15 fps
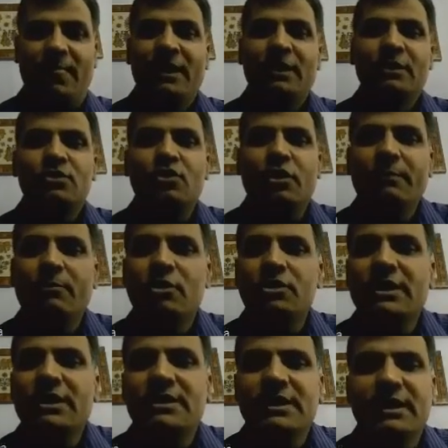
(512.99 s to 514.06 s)
So remote
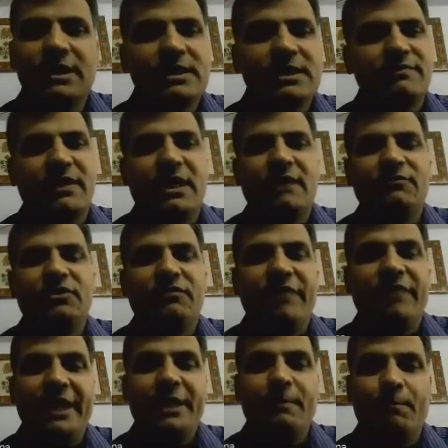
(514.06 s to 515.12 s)
sensing is one of the
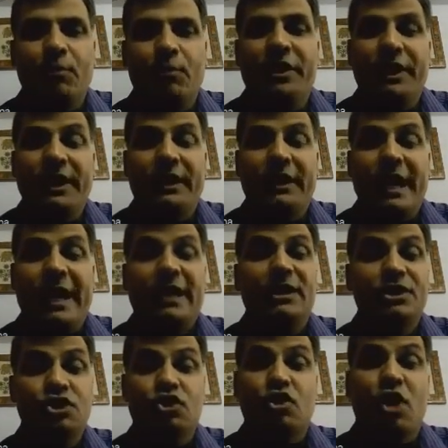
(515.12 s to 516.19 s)
very important and
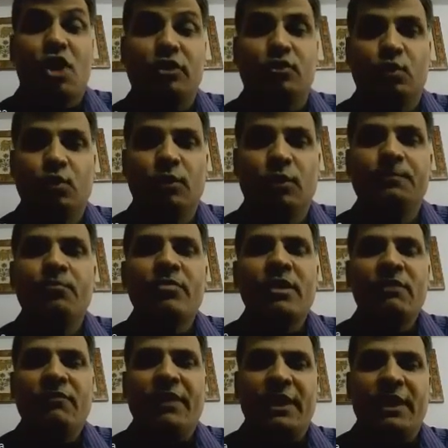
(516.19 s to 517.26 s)
strong tool
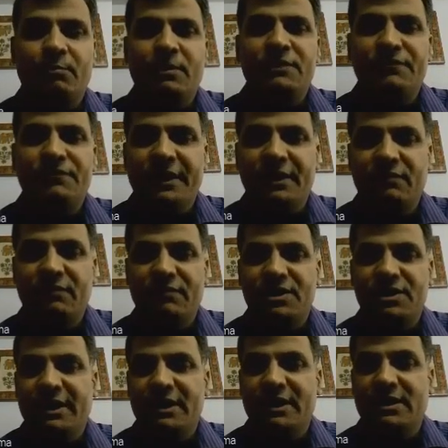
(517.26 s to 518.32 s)
for atmospheric
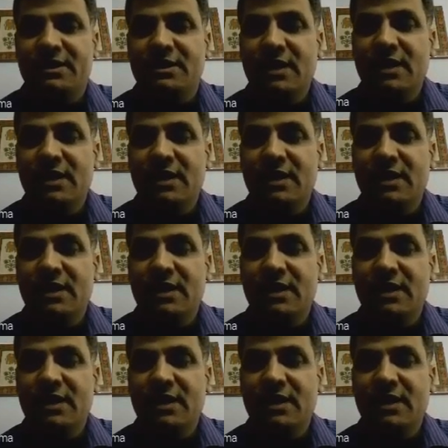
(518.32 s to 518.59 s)
investigations,